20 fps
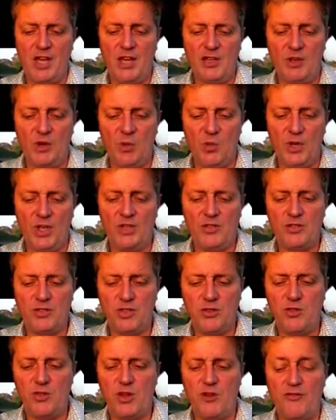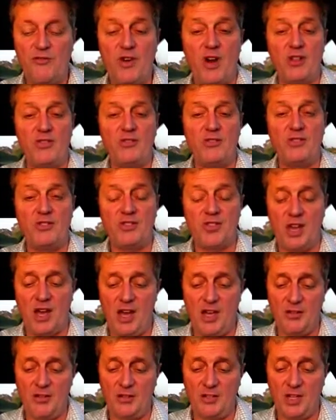and your will is to do your father's
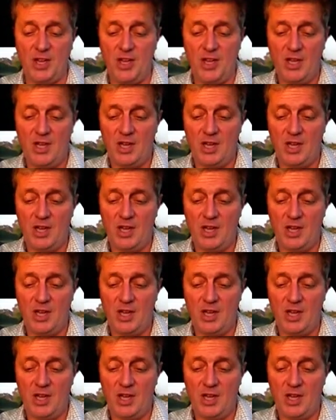desires."